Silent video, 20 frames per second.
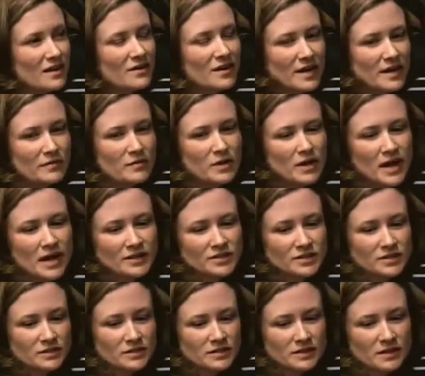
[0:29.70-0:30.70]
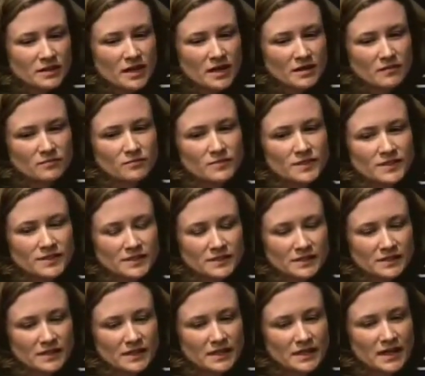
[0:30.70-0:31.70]
Okay, well, actually,
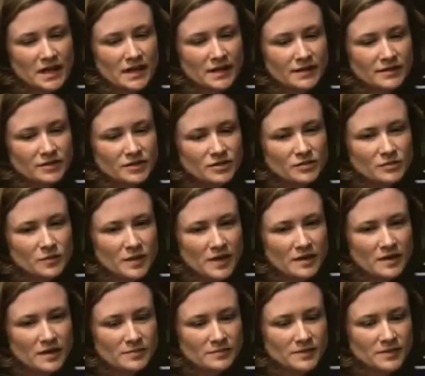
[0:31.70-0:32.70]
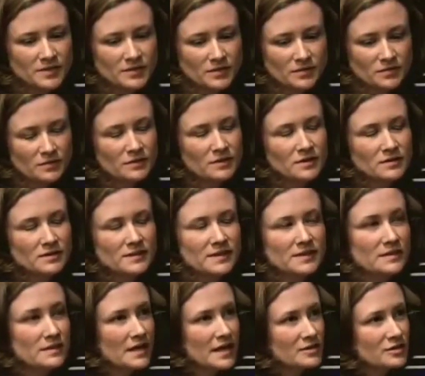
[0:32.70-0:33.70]
recently I just went up to see
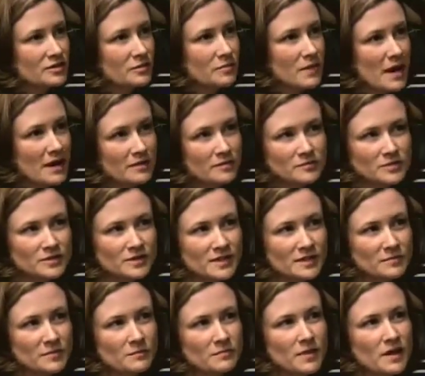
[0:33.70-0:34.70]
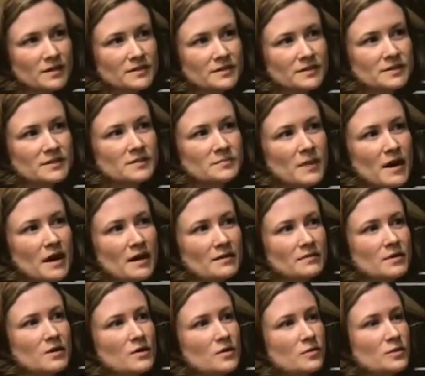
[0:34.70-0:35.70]
the National Bottle Museum in Ballston Spa,
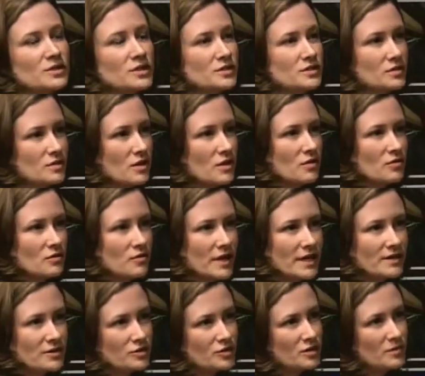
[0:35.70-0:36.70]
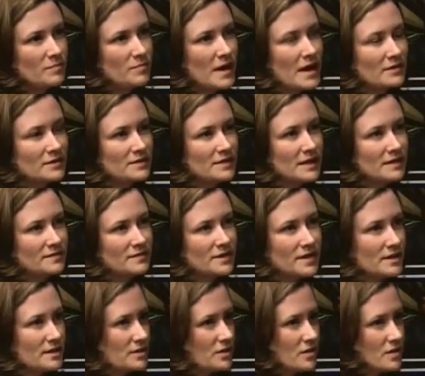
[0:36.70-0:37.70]
which is a great trip outside of
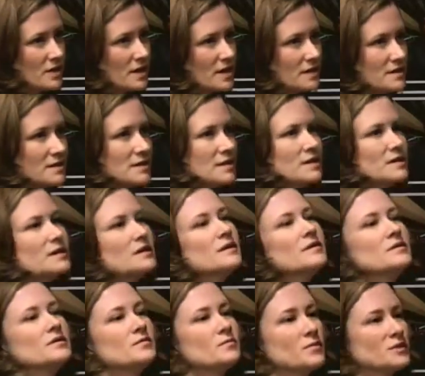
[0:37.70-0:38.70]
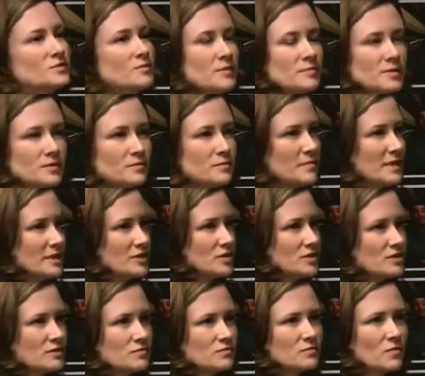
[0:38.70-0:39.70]
Saratoga. Yeah. You know, most people might
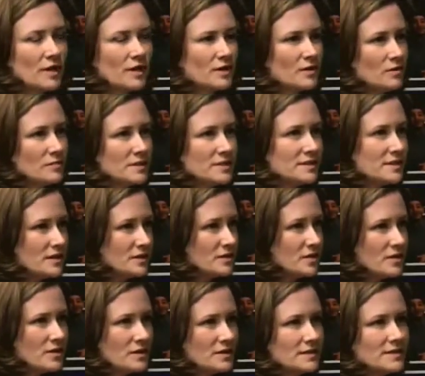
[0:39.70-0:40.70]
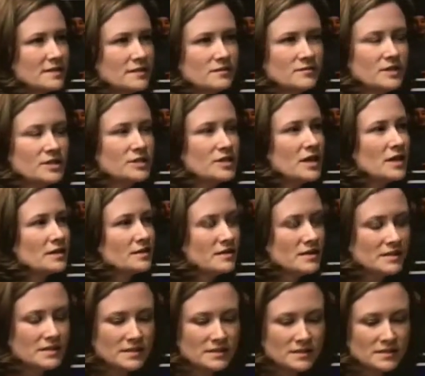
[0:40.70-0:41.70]
just want to go up to Saratoga and see the racetrack.
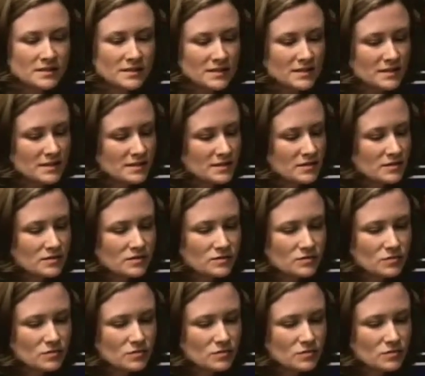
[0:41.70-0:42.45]
This is